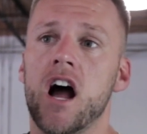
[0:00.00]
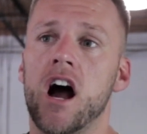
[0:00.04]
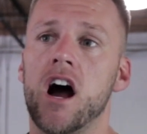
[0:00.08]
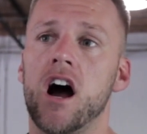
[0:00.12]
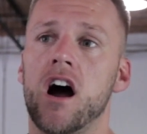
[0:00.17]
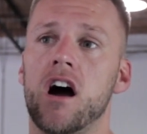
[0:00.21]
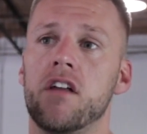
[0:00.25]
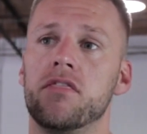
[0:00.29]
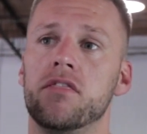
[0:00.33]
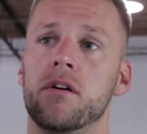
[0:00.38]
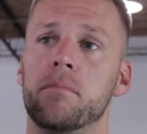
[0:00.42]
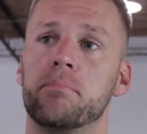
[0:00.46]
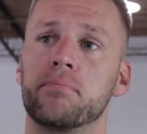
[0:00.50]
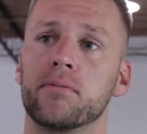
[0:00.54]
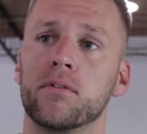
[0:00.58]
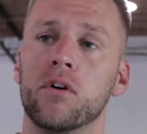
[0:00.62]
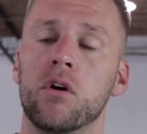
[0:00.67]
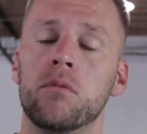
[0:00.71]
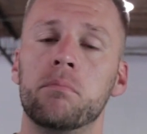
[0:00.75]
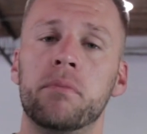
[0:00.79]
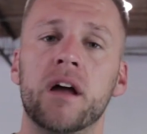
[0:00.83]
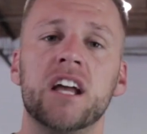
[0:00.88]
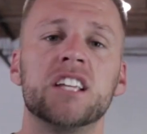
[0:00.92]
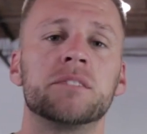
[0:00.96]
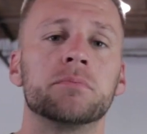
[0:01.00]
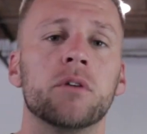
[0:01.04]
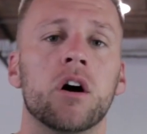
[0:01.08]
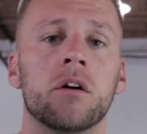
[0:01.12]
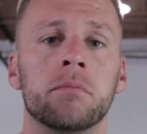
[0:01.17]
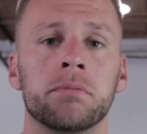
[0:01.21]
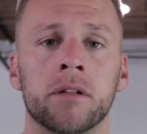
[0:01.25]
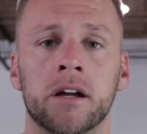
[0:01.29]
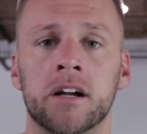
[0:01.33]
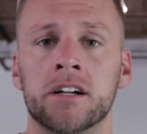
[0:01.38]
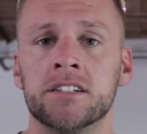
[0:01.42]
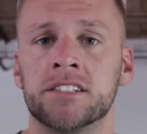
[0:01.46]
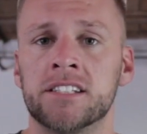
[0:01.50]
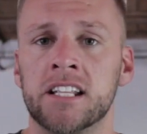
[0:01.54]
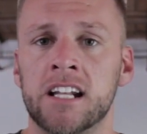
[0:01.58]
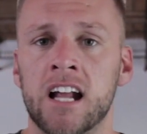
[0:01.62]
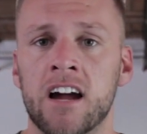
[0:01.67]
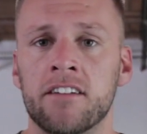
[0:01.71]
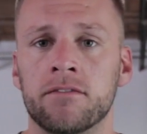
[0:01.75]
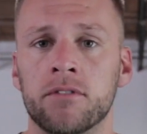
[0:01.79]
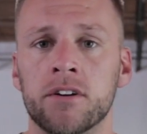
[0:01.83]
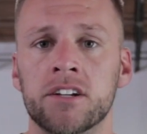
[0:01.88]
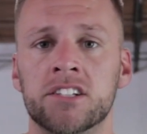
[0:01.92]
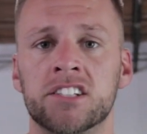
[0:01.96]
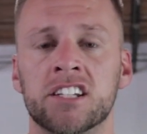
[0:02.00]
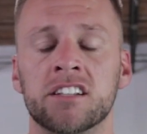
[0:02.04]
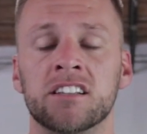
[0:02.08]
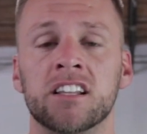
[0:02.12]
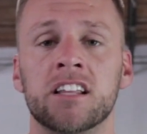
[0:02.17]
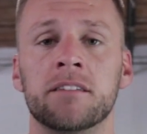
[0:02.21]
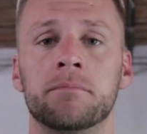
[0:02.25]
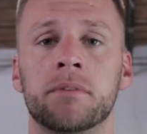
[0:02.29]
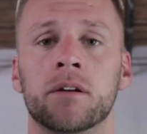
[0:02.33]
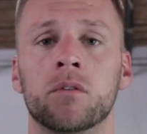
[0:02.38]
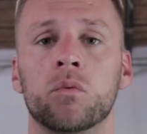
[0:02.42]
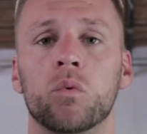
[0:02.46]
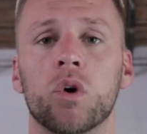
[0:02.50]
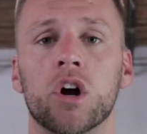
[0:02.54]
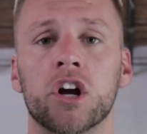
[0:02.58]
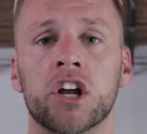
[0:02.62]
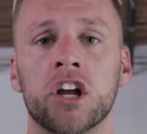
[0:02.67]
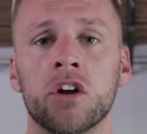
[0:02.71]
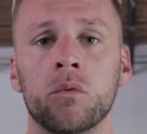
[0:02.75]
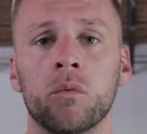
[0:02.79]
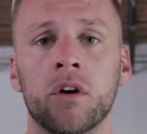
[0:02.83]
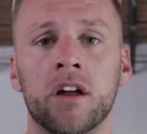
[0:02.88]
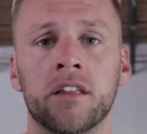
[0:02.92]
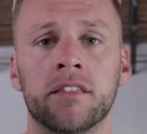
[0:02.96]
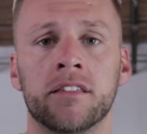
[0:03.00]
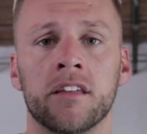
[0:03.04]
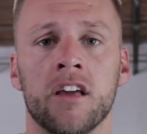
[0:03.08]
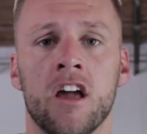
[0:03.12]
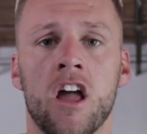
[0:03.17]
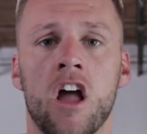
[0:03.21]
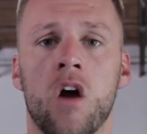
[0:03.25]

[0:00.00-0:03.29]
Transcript: uh, the pro baseball players that I've recently been working with,